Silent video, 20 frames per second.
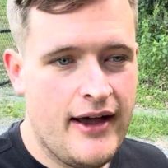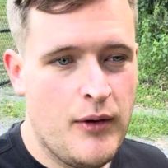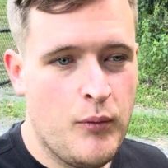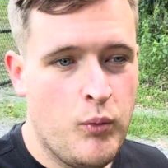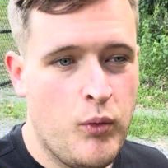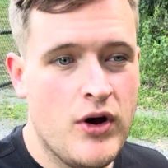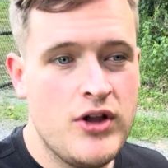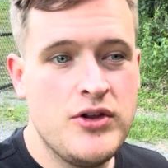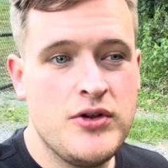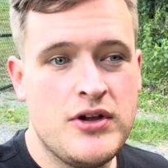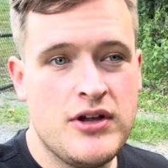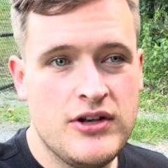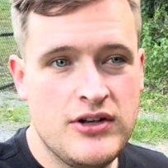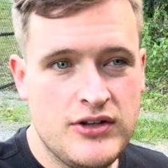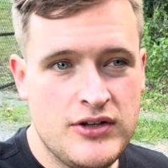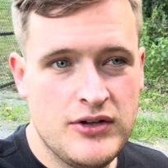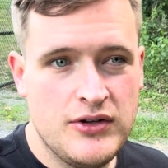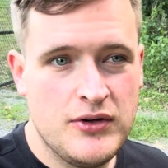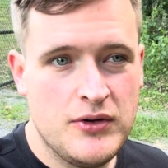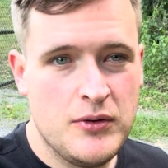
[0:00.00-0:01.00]
what you can
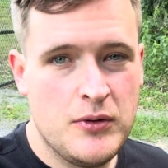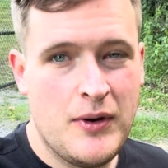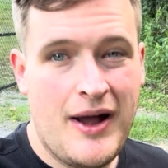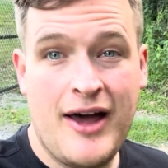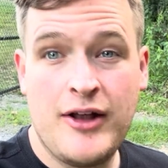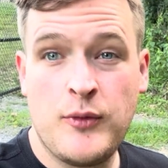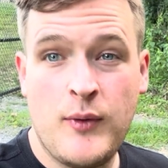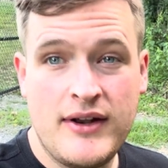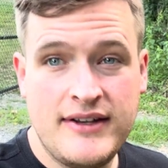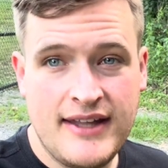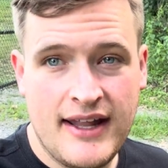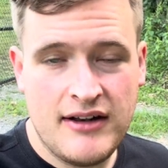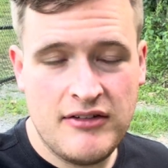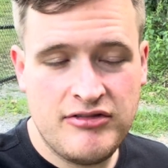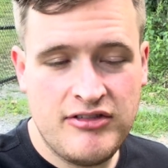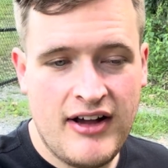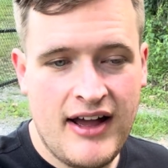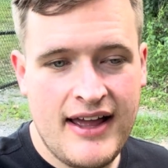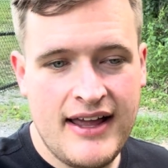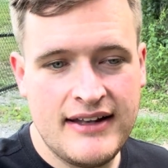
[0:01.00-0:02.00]
do, how to
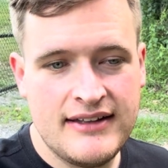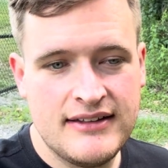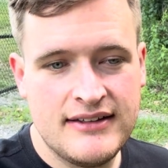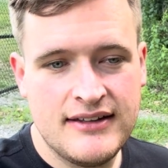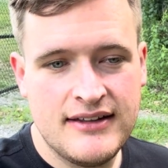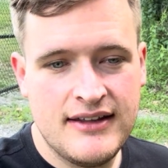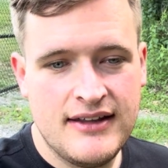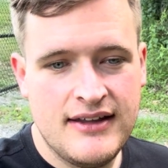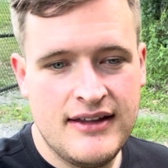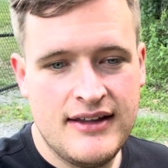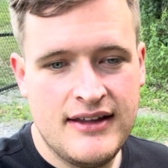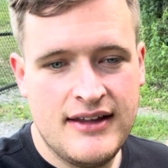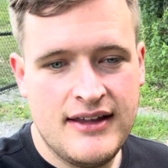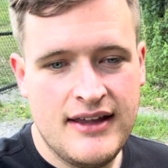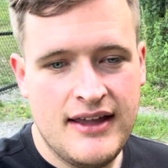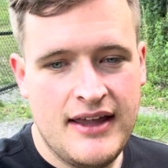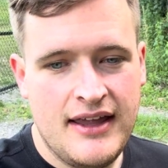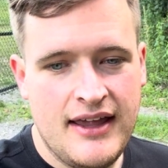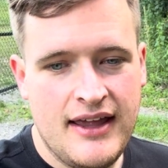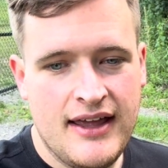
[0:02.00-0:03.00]
identify it,
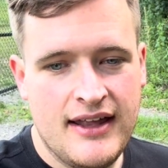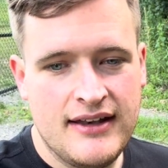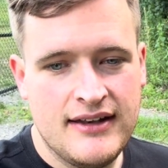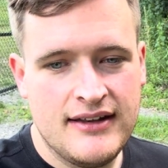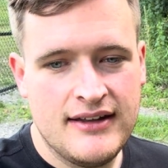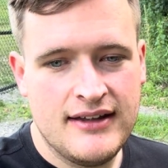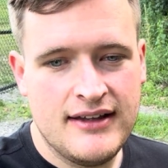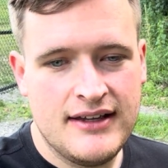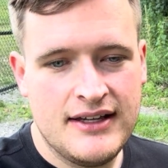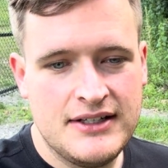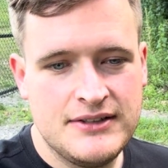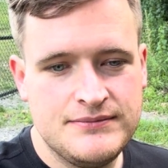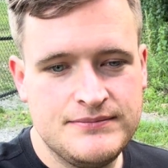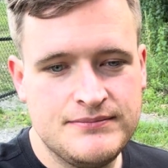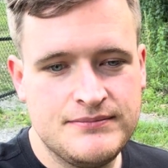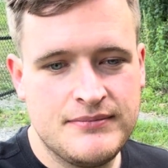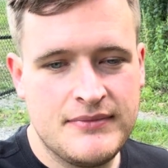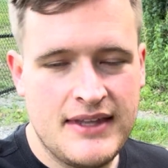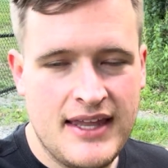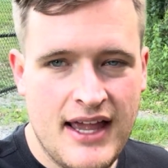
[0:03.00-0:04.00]
and
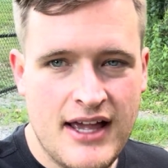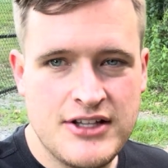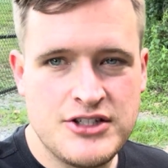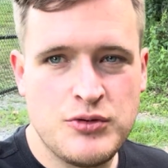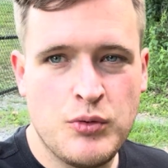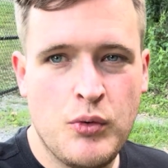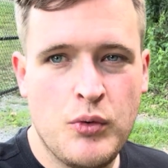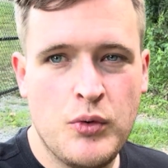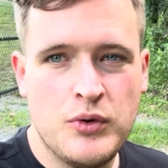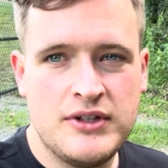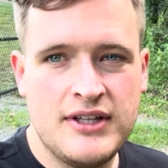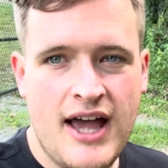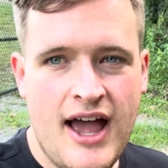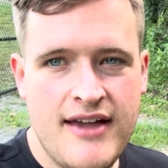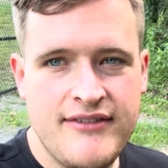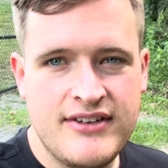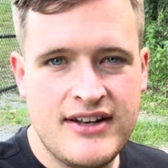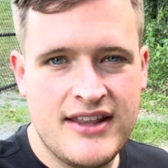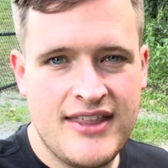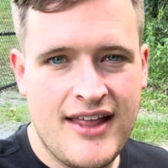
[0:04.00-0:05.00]
so we'll
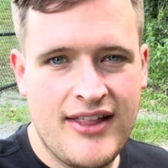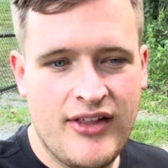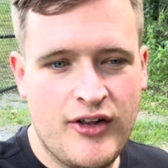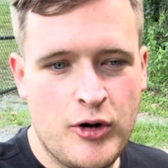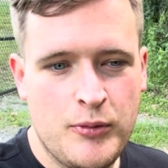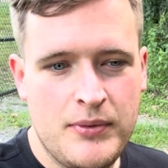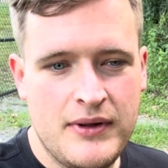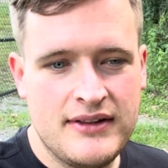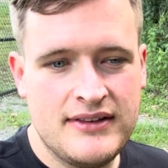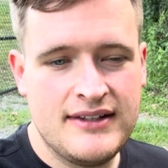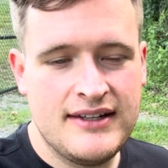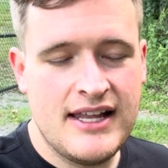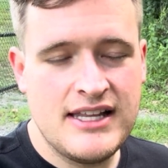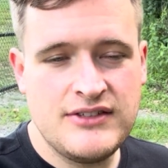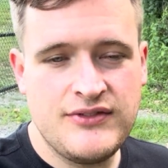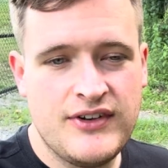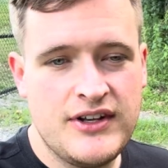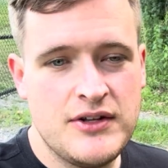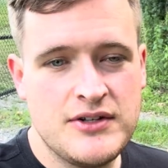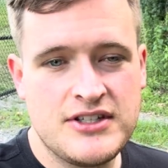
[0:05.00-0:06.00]
dive into that a little bit. Today's
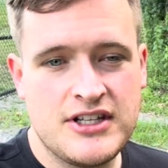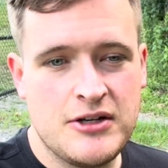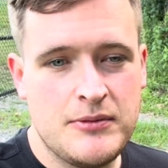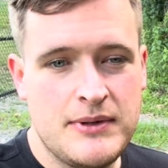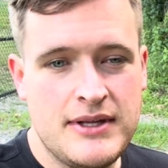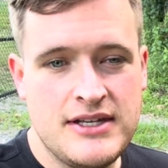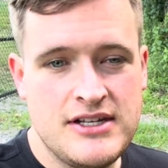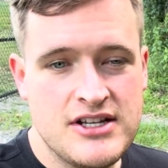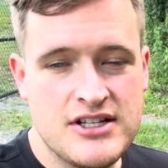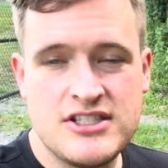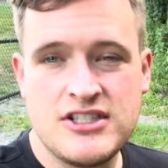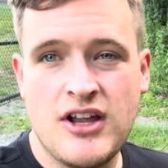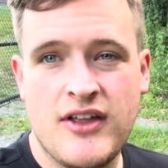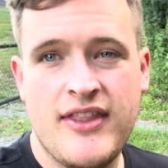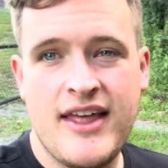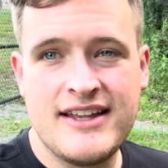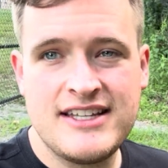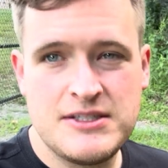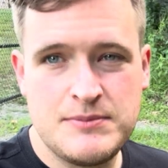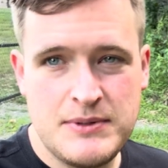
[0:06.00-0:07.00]
video is going to be just on
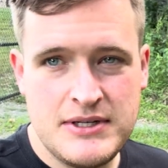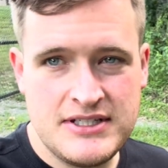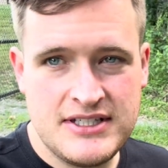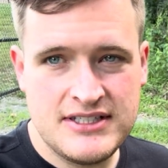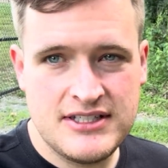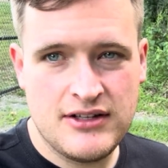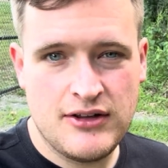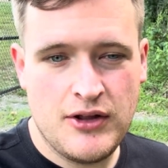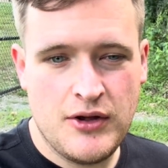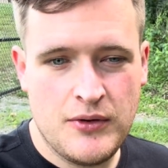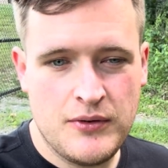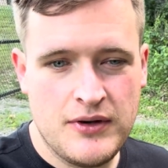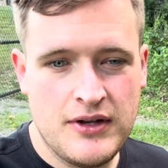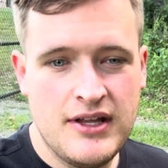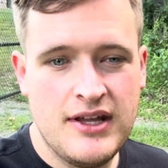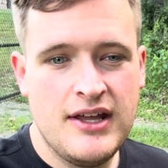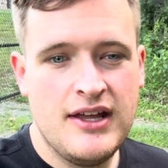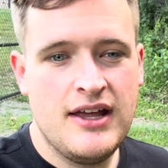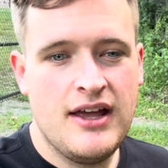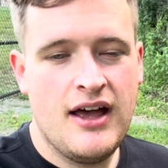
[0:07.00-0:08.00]
that species alone.
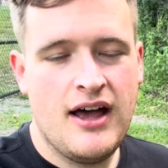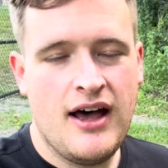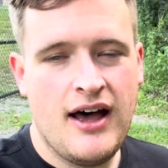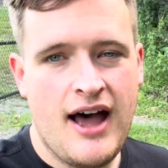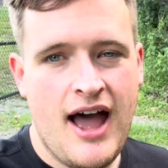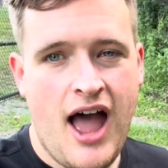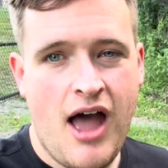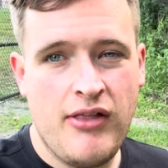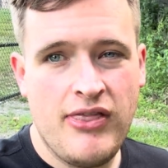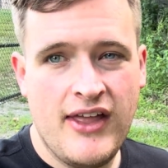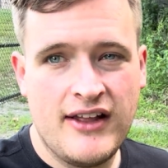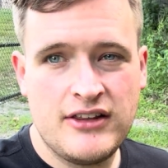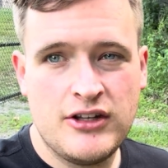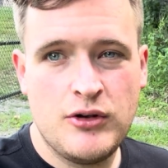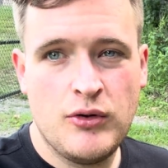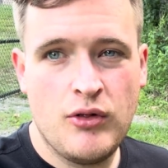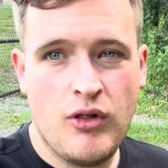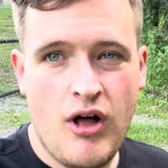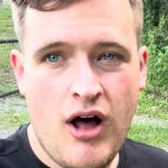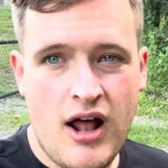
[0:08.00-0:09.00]
I'd like to
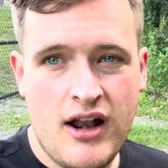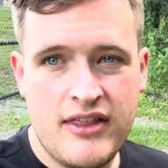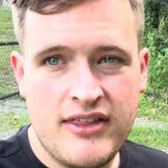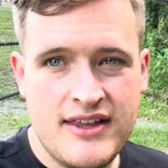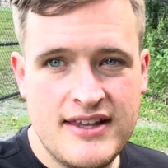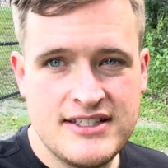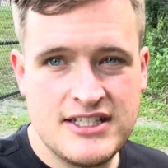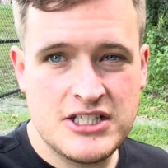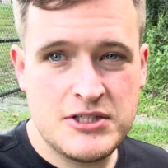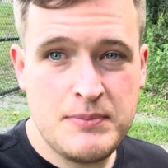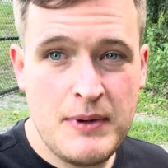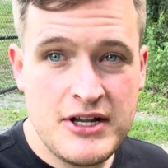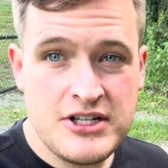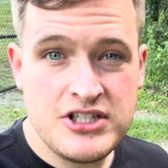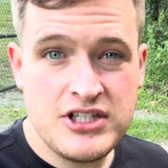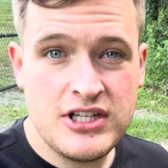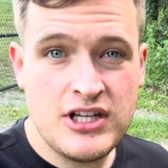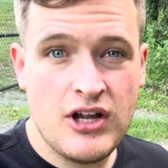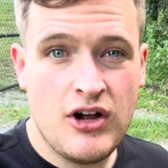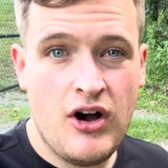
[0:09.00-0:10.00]
do a lot of these,
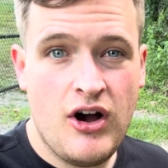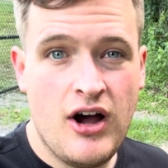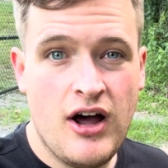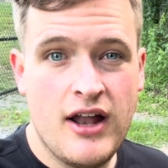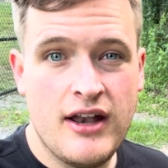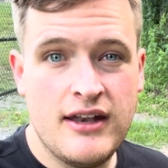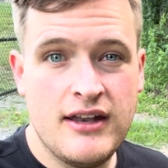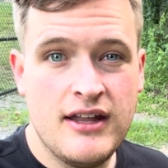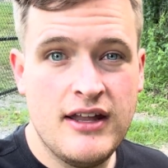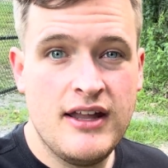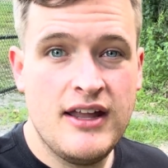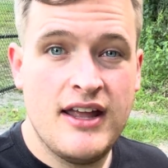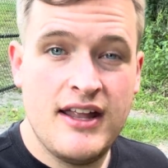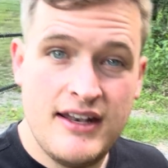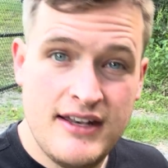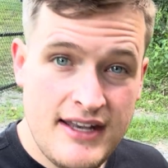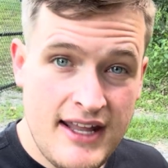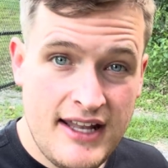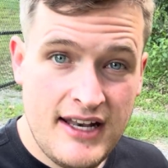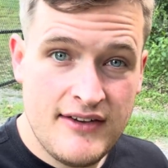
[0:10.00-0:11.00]
especially on
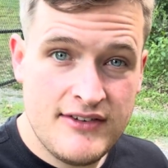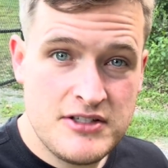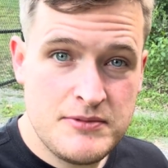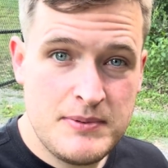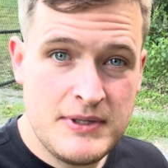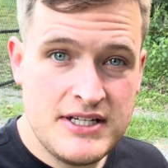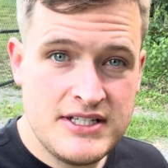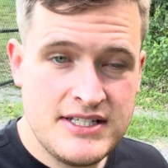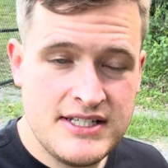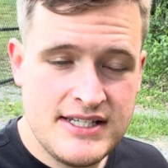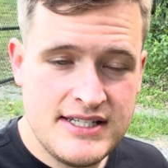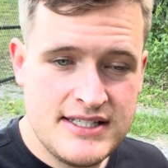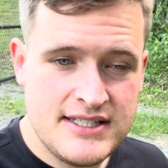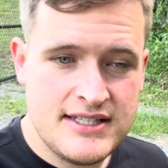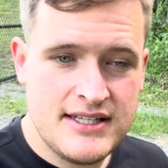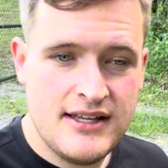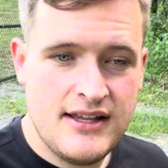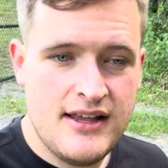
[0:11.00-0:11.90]
native species,